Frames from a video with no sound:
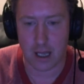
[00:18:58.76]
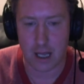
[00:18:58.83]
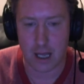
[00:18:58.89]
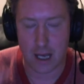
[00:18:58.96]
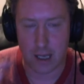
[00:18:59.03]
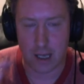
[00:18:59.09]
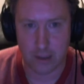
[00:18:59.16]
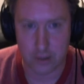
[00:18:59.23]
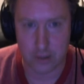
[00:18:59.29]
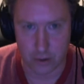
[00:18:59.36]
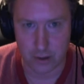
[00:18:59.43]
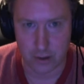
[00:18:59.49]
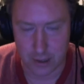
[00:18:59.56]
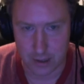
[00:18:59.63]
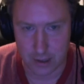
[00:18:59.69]
I think John
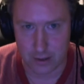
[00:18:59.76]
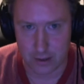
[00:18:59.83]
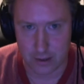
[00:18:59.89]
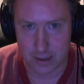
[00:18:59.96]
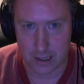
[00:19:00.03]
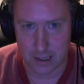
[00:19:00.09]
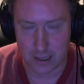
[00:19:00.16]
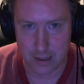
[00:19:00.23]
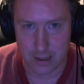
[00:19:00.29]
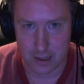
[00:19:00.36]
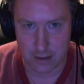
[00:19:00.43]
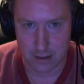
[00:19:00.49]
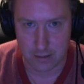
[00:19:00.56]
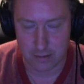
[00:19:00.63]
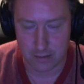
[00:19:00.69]
Cleese understands that,
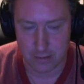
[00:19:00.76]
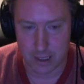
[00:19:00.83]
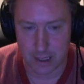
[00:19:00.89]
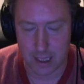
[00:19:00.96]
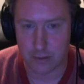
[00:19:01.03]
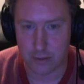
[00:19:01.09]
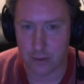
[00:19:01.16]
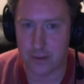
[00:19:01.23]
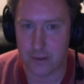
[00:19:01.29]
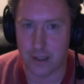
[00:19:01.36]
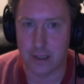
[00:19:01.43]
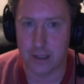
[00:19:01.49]
right? I don't think